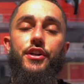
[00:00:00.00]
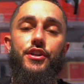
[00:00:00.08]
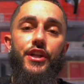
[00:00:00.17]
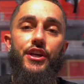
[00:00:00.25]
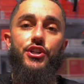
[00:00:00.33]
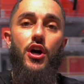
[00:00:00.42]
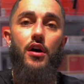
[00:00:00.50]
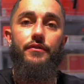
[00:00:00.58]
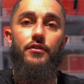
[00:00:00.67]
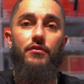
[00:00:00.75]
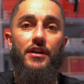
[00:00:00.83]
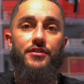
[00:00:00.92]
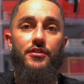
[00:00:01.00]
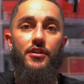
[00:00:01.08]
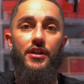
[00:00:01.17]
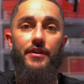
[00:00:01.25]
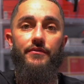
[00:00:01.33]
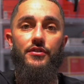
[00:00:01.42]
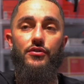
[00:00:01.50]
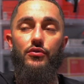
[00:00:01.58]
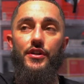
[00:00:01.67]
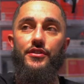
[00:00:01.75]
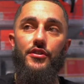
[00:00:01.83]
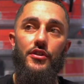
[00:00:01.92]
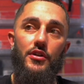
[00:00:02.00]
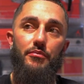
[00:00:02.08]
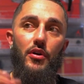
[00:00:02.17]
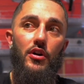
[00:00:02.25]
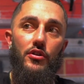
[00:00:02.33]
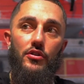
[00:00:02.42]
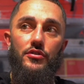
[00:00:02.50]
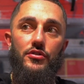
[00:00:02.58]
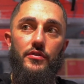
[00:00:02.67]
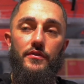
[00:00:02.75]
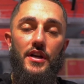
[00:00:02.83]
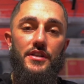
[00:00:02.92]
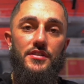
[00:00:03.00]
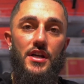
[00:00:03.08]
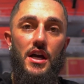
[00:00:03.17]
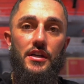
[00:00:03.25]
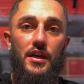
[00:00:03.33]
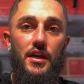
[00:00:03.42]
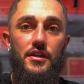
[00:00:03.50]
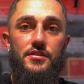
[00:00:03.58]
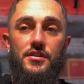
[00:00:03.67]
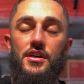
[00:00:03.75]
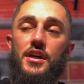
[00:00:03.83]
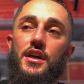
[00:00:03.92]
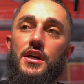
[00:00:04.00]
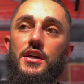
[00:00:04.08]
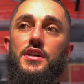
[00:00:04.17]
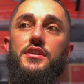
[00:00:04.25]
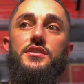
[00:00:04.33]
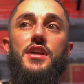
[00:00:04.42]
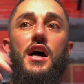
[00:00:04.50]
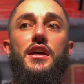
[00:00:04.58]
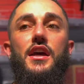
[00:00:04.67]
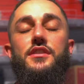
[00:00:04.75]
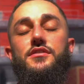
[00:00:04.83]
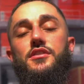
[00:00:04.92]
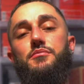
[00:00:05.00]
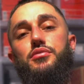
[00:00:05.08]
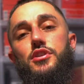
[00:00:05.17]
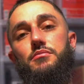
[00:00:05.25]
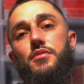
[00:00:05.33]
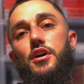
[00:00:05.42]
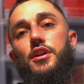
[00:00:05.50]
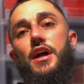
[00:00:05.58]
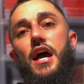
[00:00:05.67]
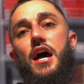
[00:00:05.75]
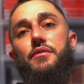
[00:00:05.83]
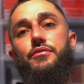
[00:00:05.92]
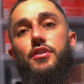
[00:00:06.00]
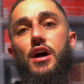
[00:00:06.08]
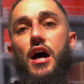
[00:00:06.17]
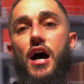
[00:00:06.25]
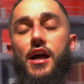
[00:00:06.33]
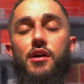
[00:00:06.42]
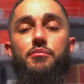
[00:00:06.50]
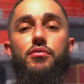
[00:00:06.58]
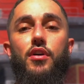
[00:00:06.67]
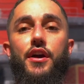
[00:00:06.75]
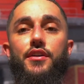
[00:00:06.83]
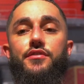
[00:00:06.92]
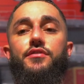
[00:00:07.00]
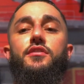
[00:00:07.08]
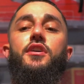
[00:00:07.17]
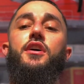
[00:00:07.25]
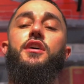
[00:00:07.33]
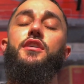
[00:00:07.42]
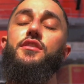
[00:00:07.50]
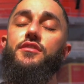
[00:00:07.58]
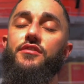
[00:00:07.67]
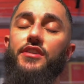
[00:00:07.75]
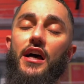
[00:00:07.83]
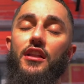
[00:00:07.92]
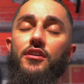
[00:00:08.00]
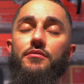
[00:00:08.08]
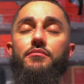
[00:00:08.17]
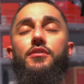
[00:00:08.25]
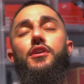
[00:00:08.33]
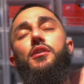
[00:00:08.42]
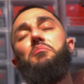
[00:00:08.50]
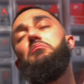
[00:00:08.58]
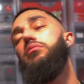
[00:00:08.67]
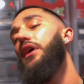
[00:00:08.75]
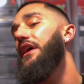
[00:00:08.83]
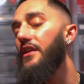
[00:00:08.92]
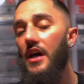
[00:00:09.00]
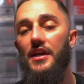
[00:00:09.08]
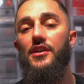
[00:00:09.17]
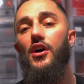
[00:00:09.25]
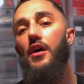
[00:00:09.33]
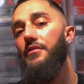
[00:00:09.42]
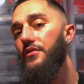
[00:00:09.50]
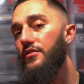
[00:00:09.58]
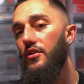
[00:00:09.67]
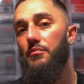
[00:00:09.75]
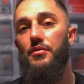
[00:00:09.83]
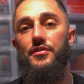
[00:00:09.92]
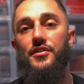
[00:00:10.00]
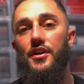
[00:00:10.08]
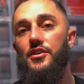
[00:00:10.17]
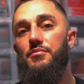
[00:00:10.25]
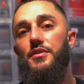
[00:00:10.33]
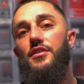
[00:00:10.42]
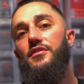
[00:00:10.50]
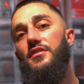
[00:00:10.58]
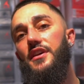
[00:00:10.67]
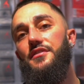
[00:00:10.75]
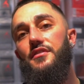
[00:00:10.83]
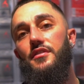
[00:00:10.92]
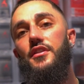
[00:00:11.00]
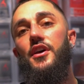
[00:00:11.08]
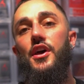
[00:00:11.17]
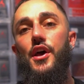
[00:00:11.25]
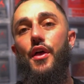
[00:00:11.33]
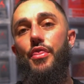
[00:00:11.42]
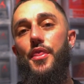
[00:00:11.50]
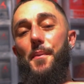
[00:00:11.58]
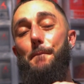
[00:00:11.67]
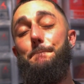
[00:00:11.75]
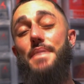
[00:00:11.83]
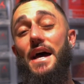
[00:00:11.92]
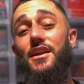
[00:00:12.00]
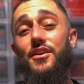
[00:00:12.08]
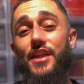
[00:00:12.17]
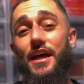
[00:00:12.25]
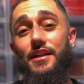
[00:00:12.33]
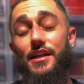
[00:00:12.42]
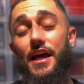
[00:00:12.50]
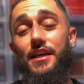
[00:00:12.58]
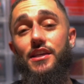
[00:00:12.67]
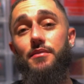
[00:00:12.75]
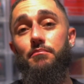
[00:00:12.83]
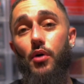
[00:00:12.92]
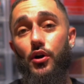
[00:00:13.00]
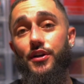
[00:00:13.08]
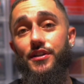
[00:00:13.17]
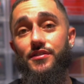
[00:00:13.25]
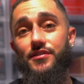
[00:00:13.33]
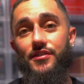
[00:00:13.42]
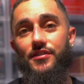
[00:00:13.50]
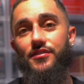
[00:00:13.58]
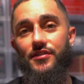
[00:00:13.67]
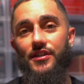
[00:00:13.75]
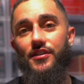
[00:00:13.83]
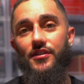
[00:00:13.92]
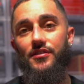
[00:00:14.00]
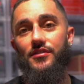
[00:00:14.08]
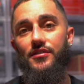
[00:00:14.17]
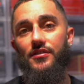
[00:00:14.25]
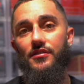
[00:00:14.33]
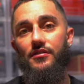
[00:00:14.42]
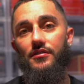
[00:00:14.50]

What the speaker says: dish off the rest of their inventory to their partners over at StockX. StockX is going to put them on their app for a higher price, sell them, break Nike off a certain percentage. Because listen, the better that Nike markets these sneakers,